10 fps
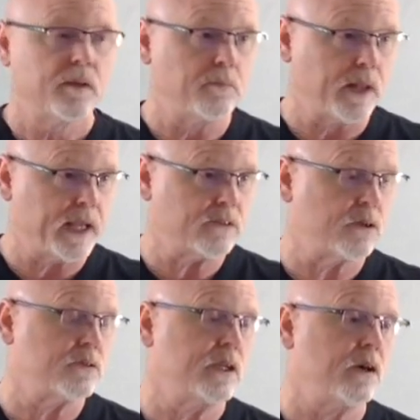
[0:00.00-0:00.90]
blanch
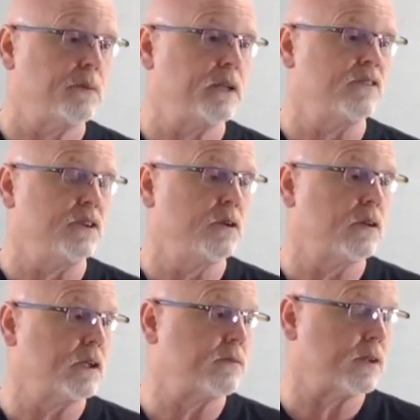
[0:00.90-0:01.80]
those nail beds, and you're
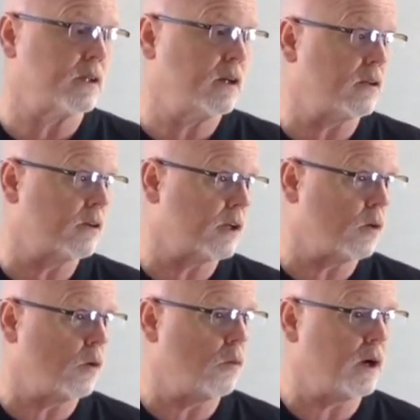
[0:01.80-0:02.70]
looking for the color to
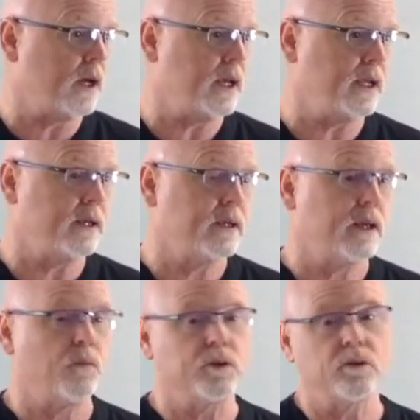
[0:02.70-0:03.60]
go away.
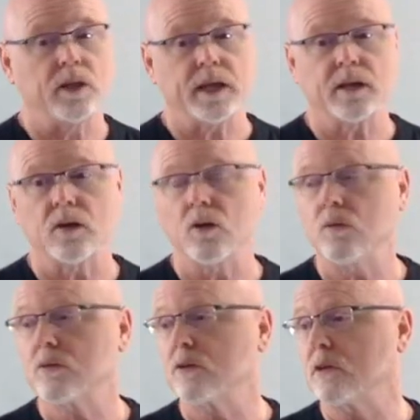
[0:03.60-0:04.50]
When you let go, you're